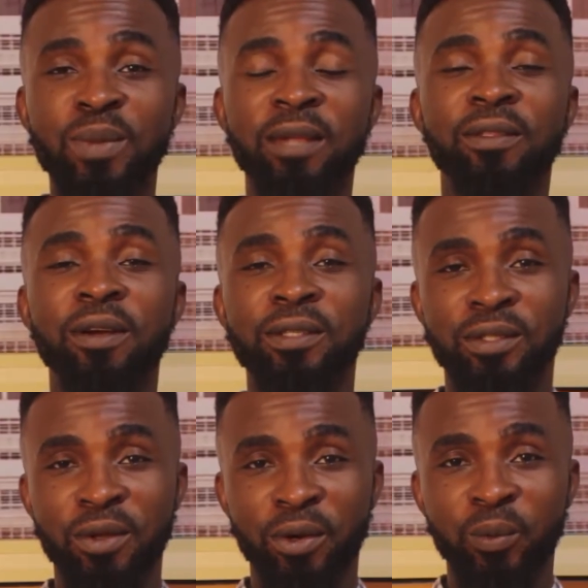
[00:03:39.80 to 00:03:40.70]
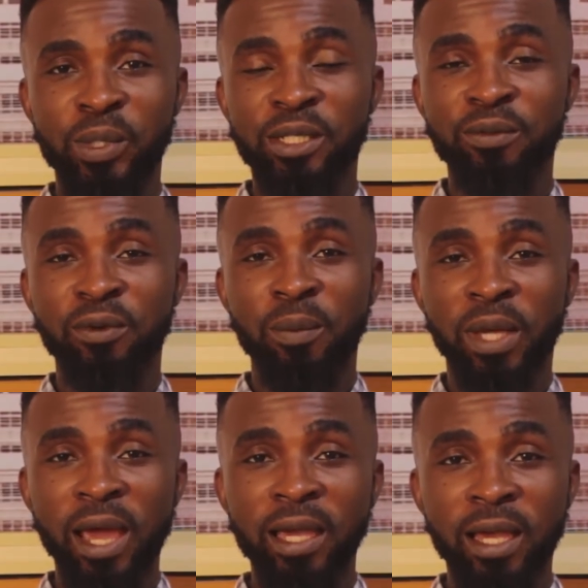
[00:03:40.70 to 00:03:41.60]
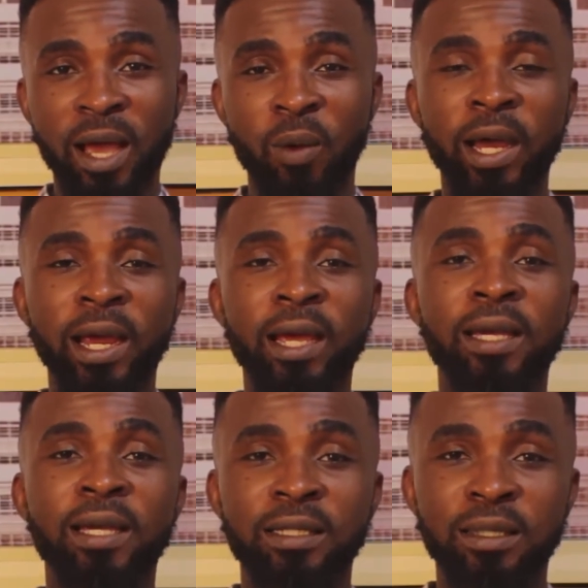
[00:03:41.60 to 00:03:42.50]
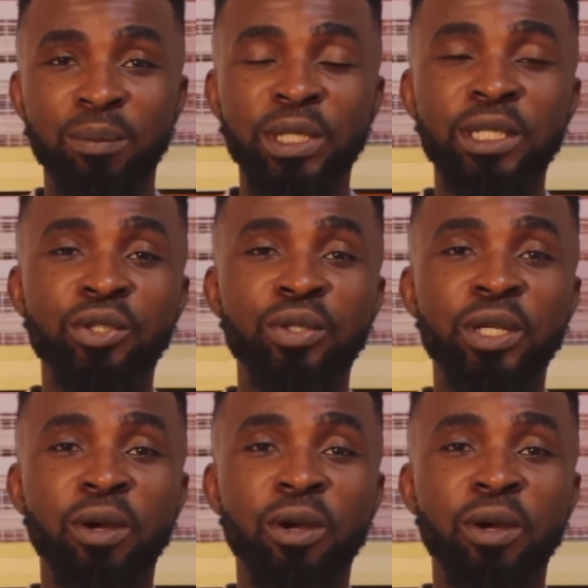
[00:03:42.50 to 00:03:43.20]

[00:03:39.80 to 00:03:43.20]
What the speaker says: my third story, which is from Kenya, where the Ministry